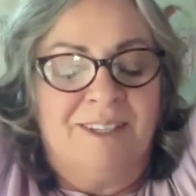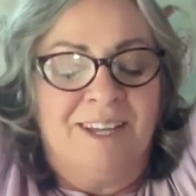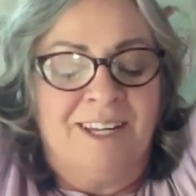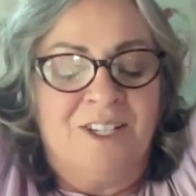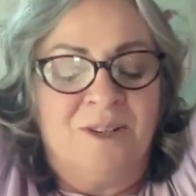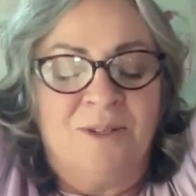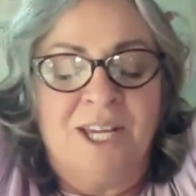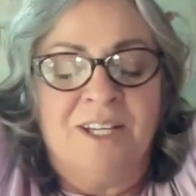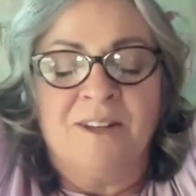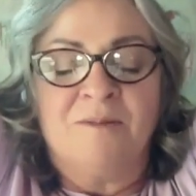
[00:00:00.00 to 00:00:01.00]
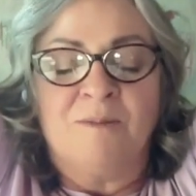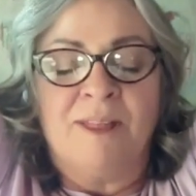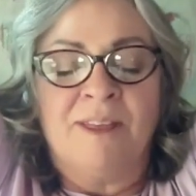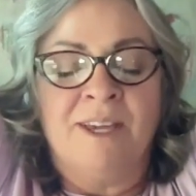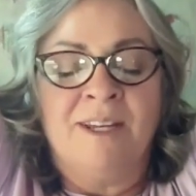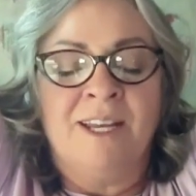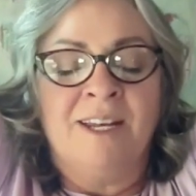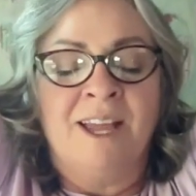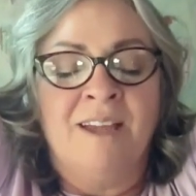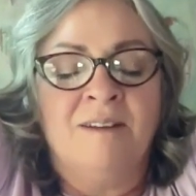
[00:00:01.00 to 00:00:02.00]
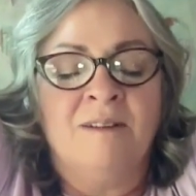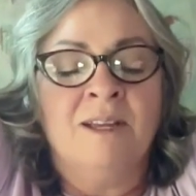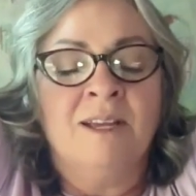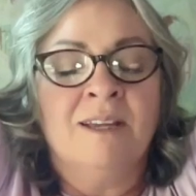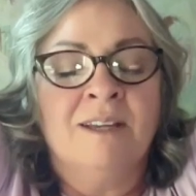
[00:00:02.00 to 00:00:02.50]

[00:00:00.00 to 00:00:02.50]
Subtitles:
And as you take another breath in, inhale,